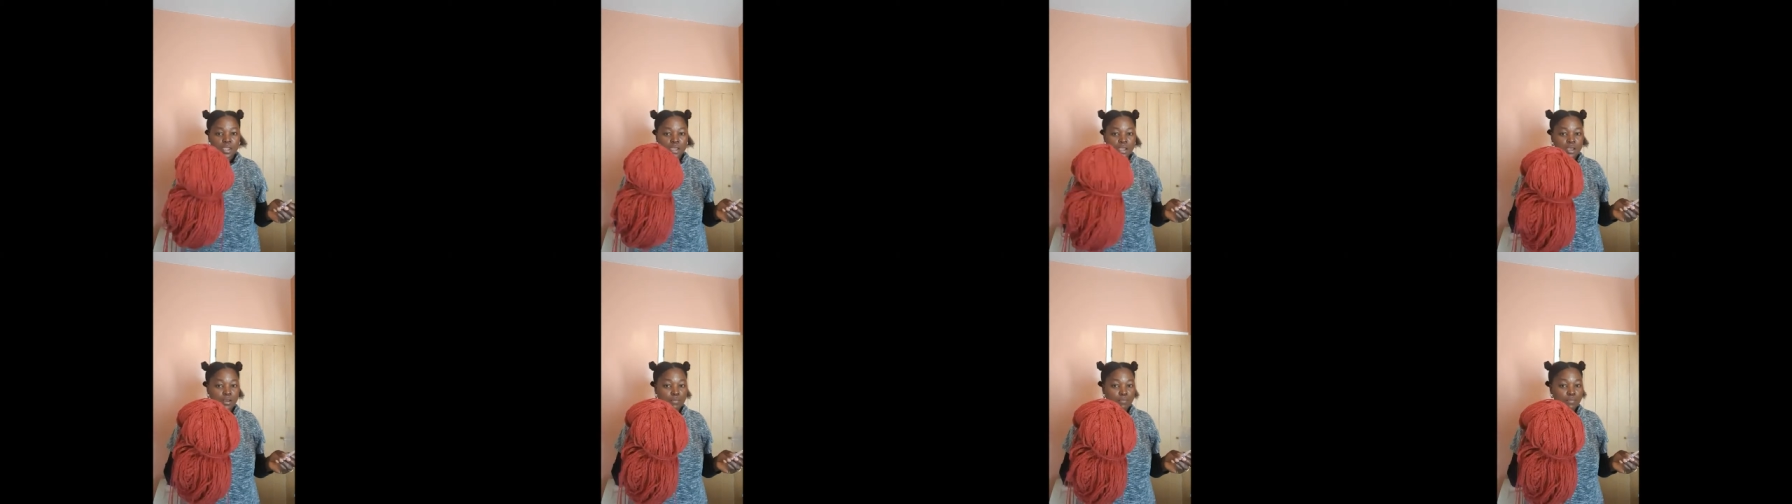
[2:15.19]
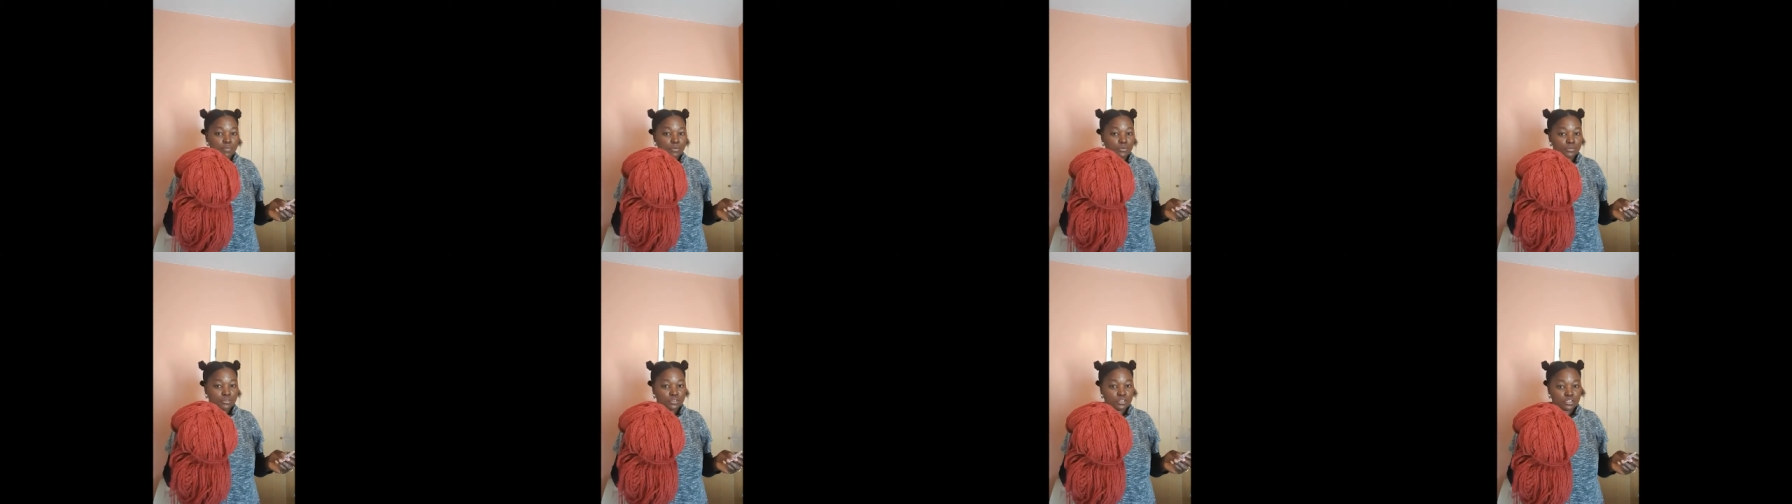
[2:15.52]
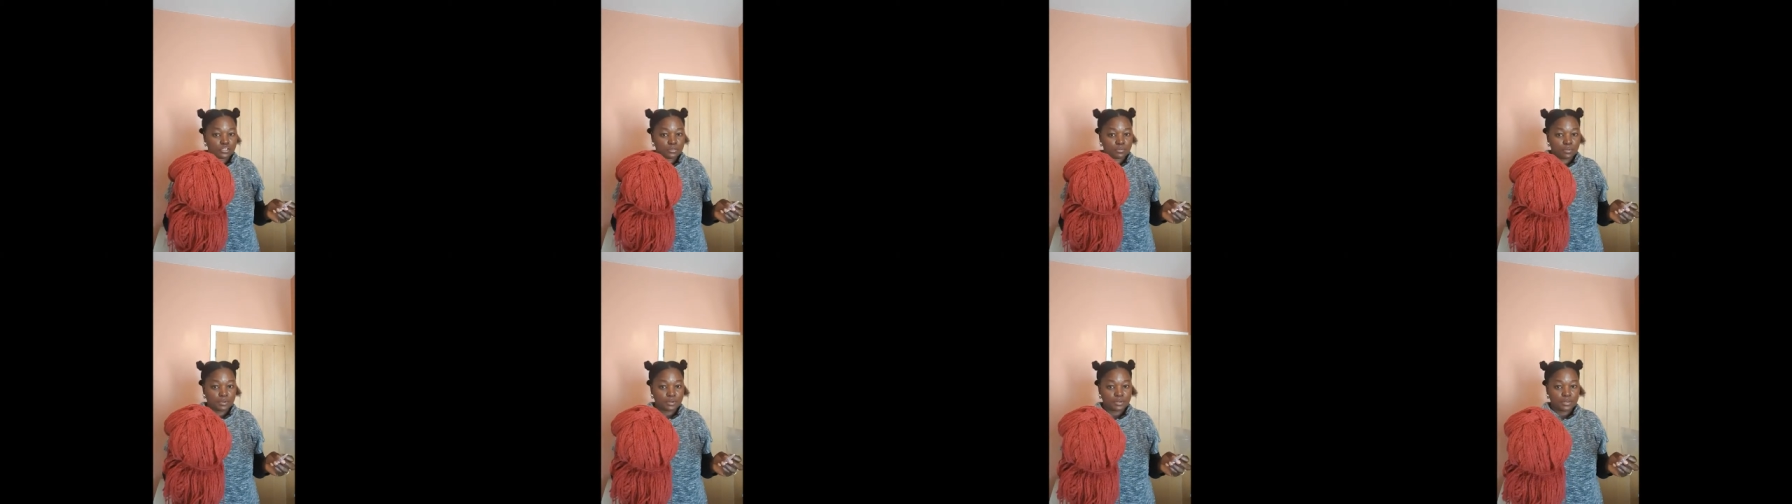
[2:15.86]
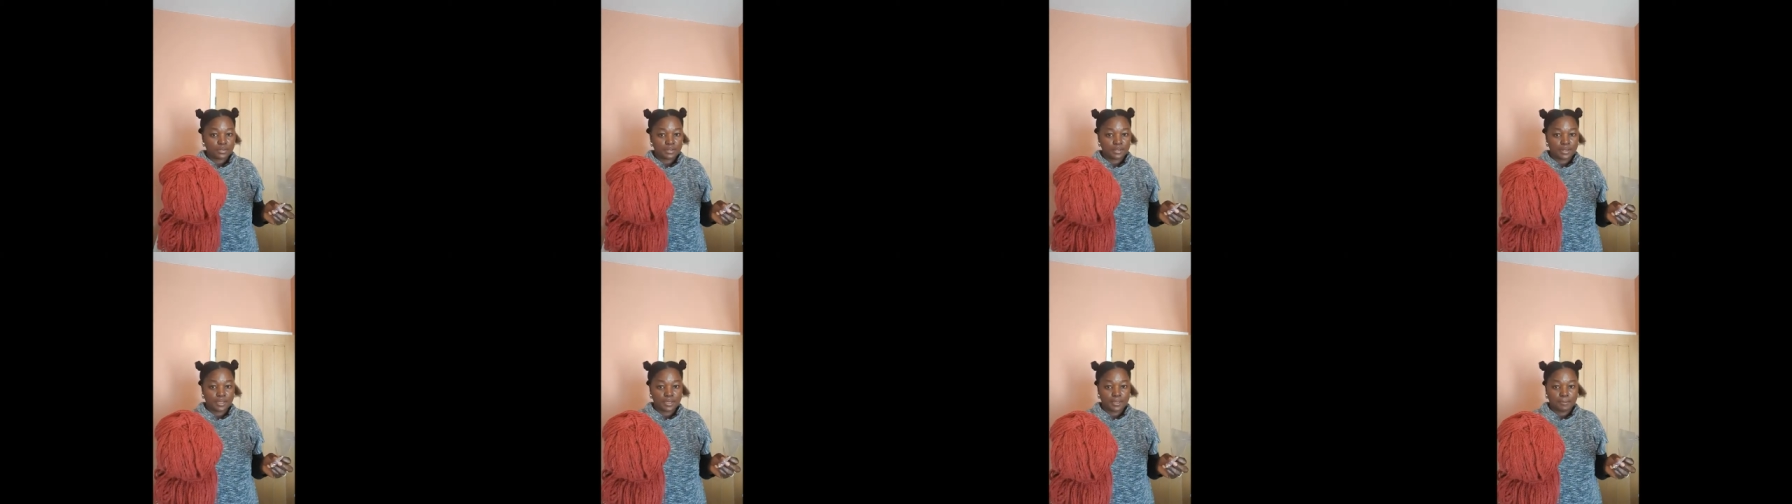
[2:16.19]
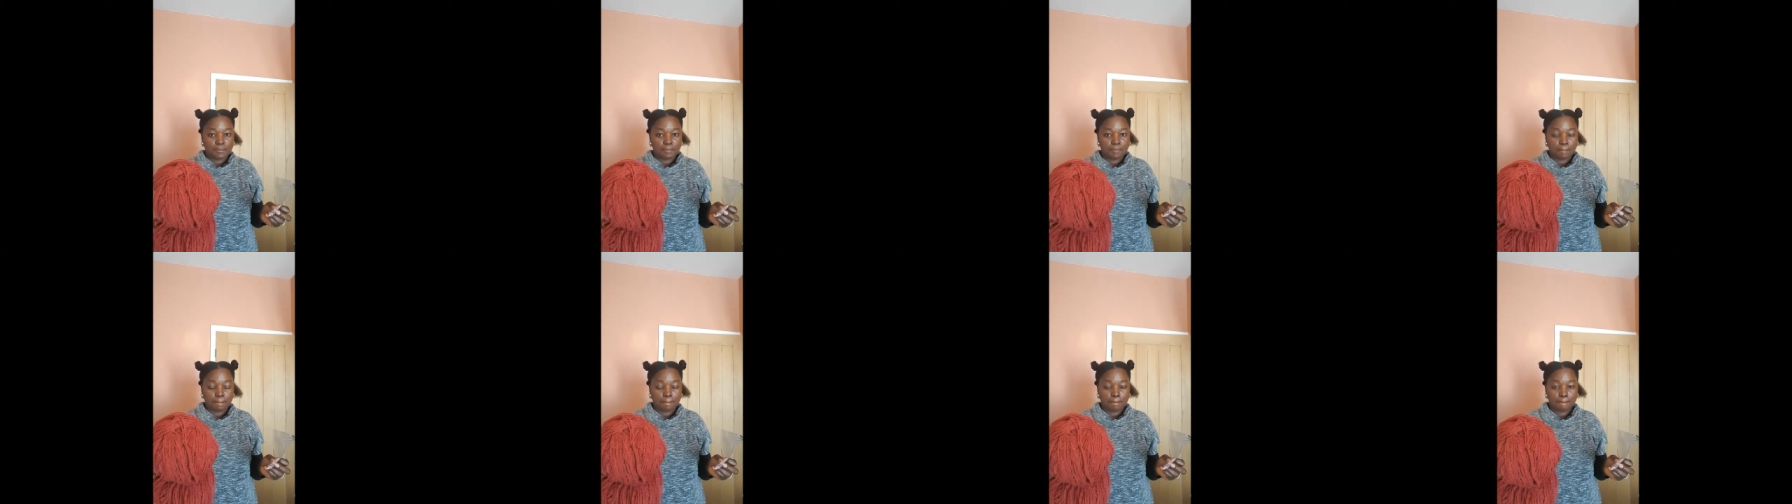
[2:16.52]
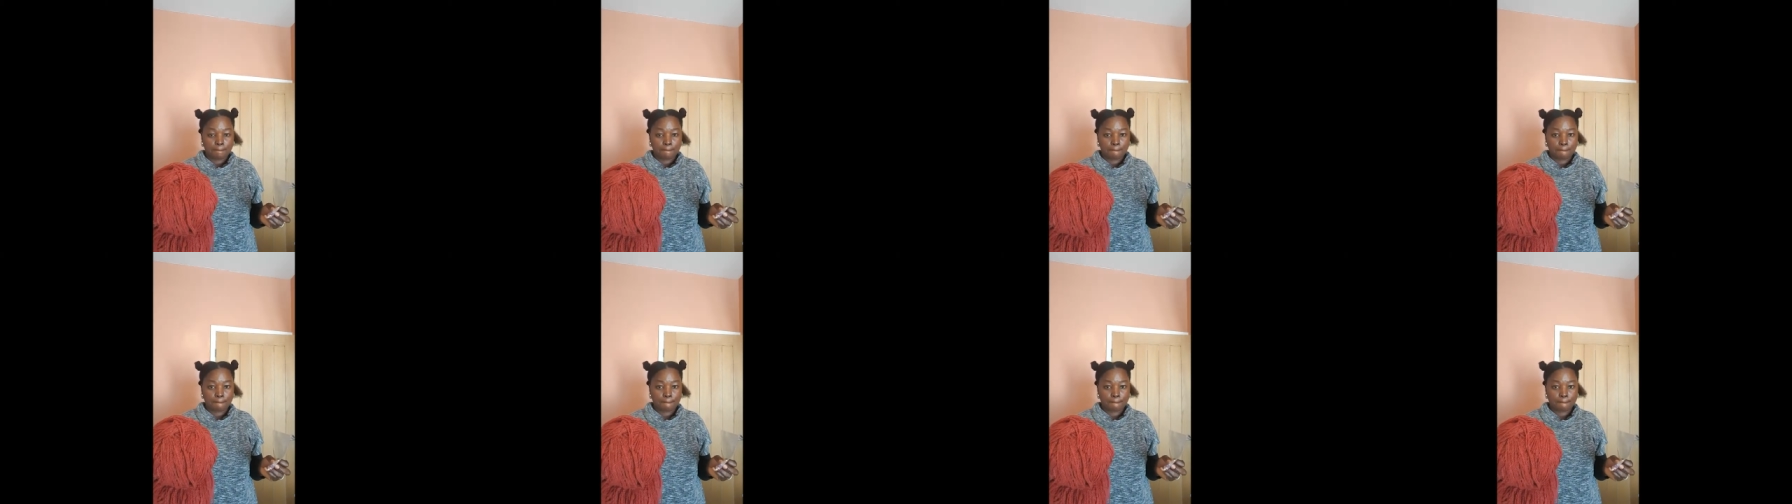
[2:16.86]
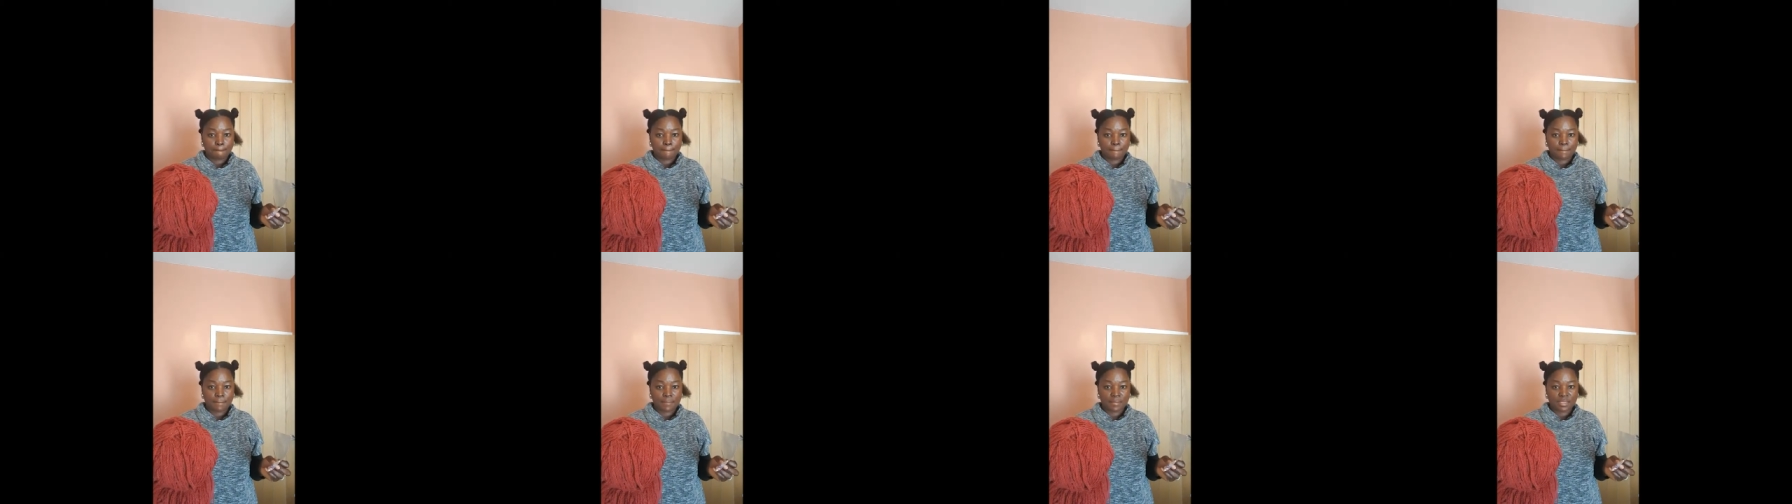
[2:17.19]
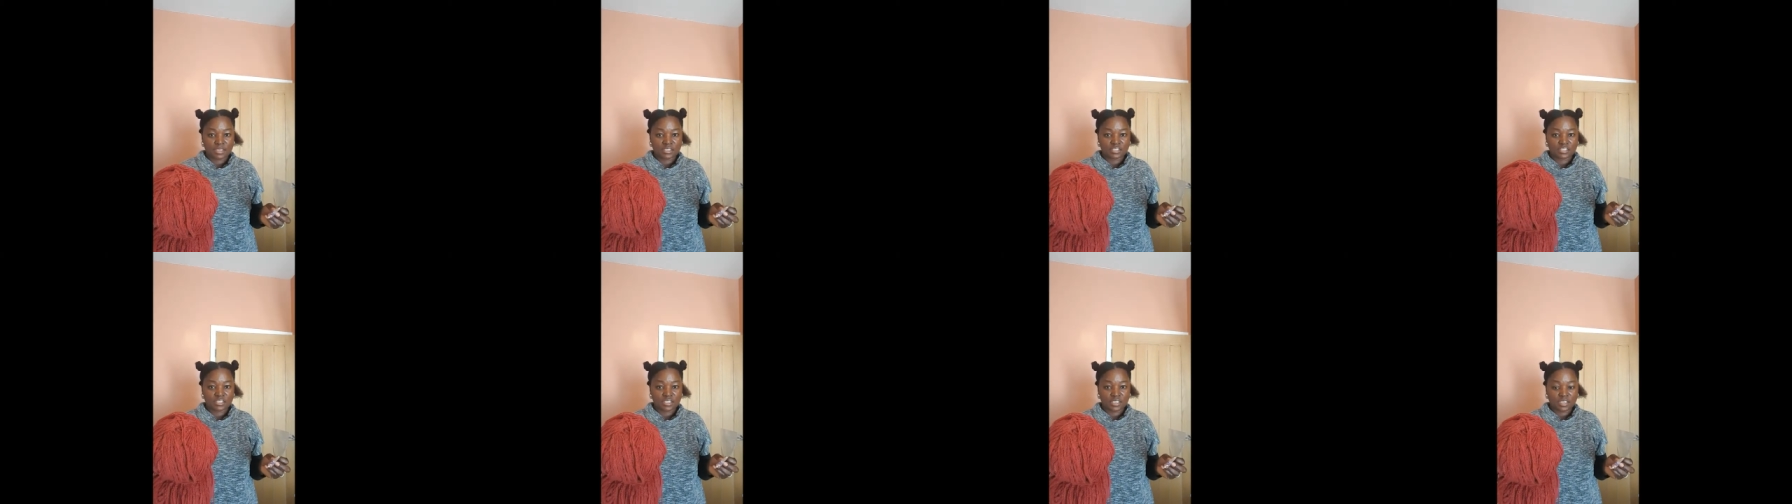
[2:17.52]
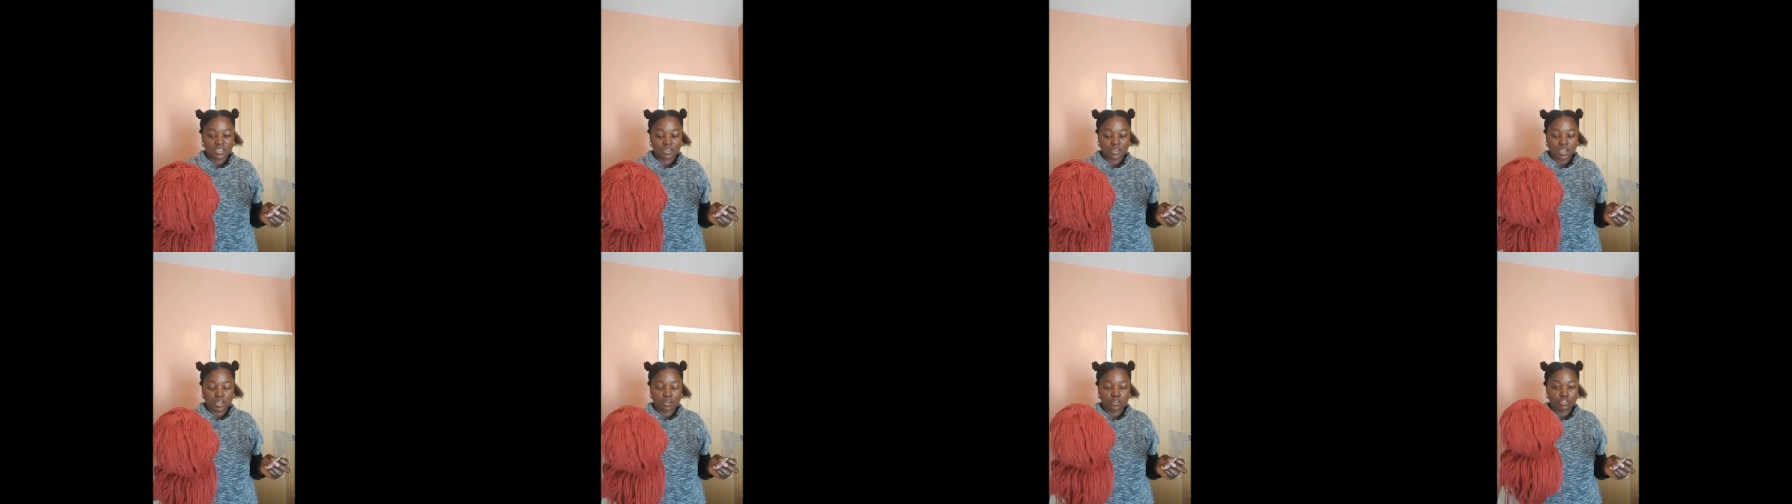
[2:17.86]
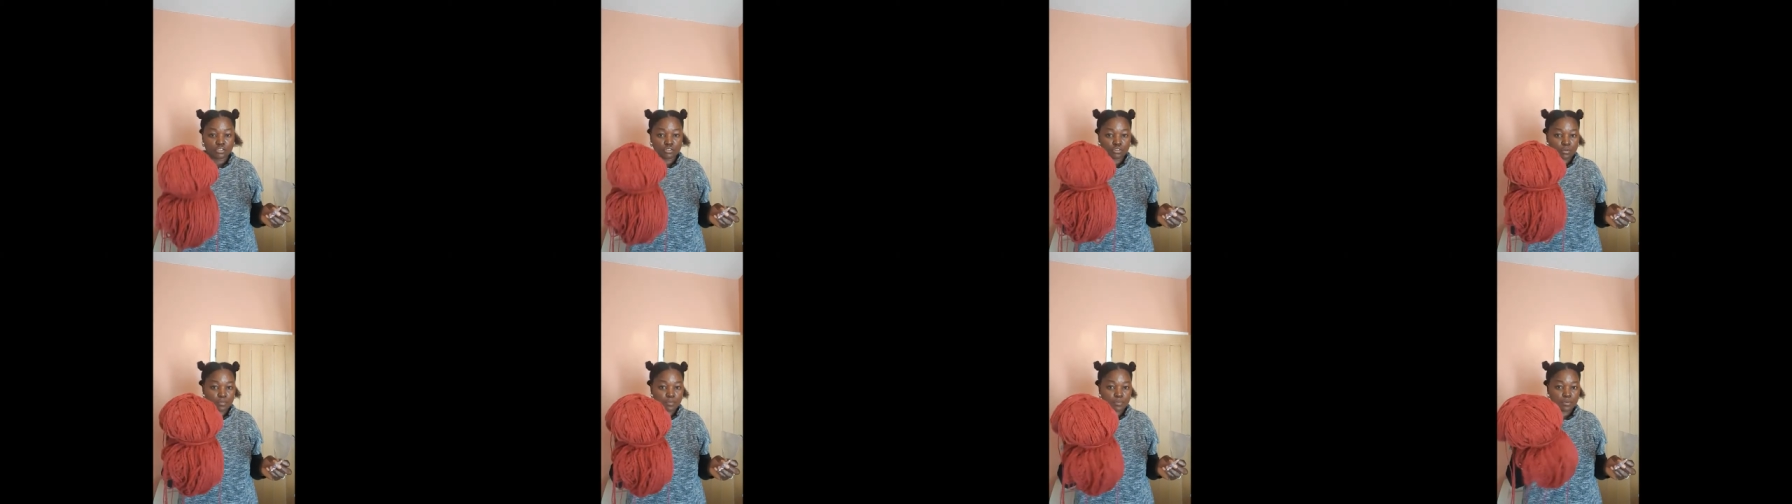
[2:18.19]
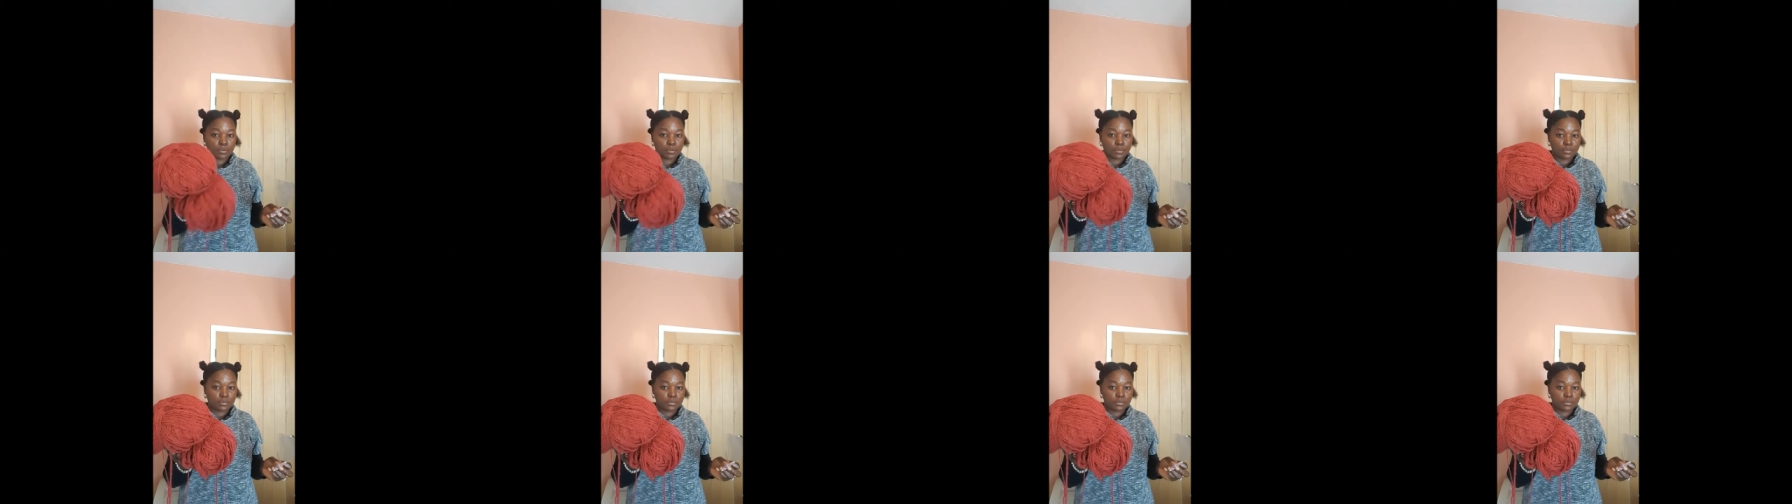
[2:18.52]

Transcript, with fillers: i bought this one in a um, second hand shop